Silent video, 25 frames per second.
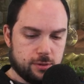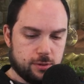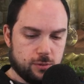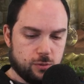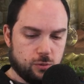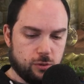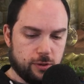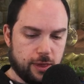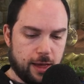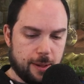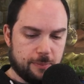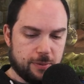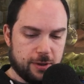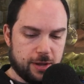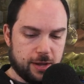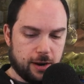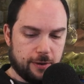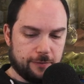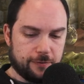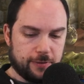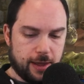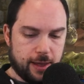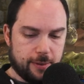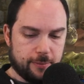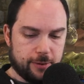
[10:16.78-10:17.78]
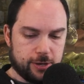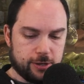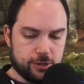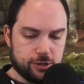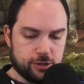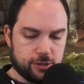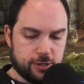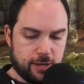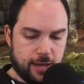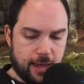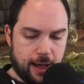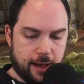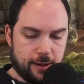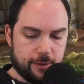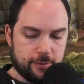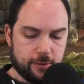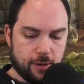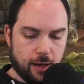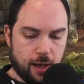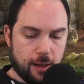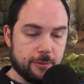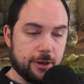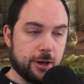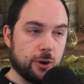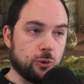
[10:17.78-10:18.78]
Will that be enough damage? Yeah.
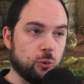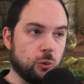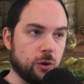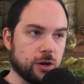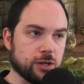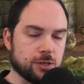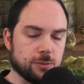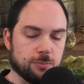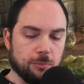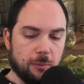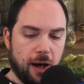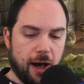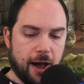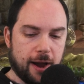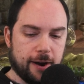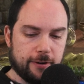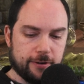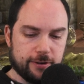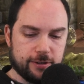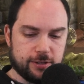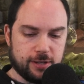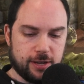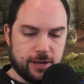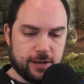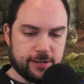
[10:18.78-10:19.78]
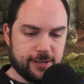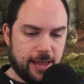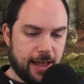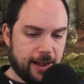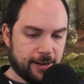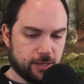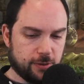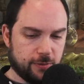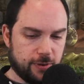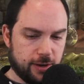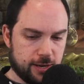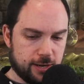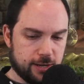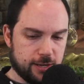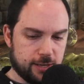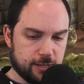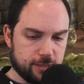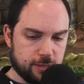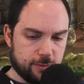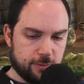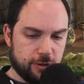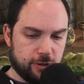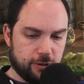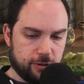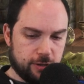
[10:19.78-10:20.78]
I mean, once Myers has activated
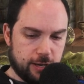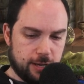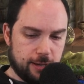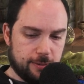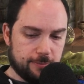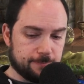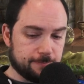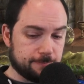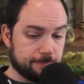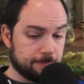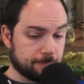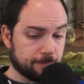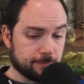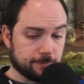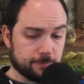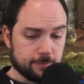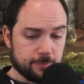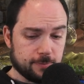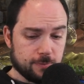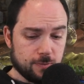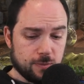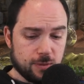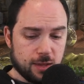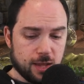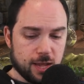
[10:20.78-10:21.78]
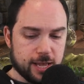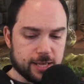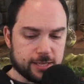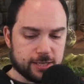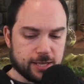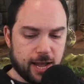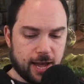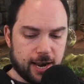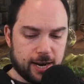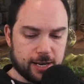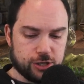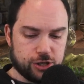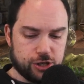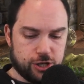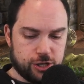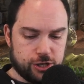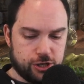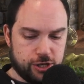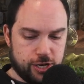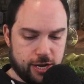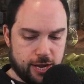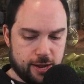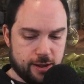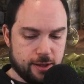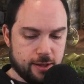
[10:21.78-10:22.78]
his ability, it's kind of
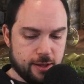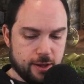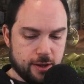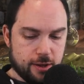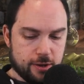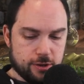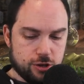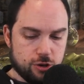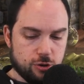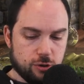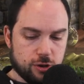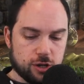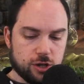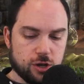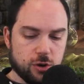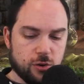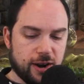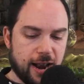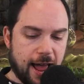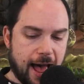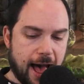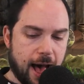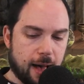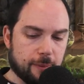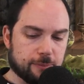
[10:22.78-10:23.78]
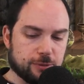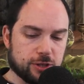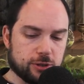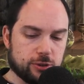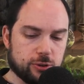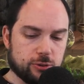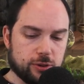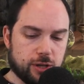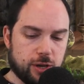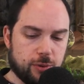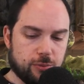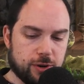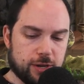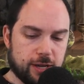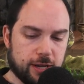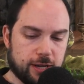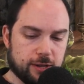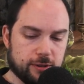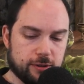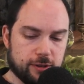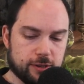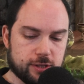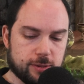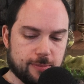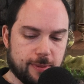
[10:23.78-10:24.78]
GG. You can do an absolutely
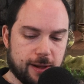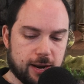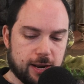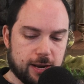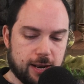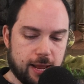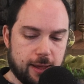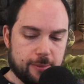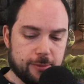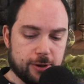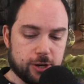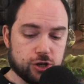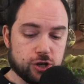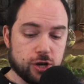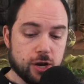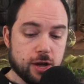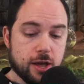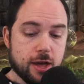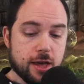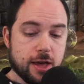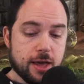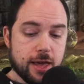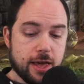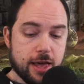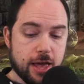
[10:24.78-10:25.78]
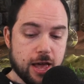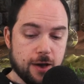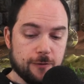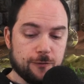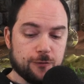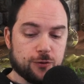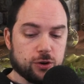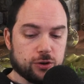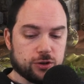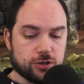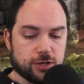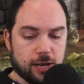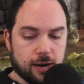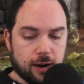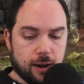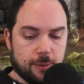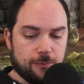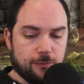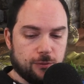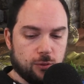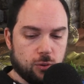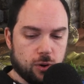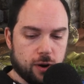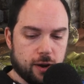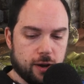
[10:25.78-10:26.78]
ridiculous amount of damage if you're set
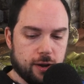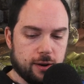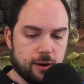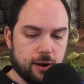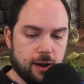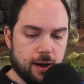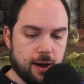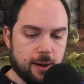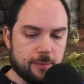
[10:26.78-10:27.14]
up for it.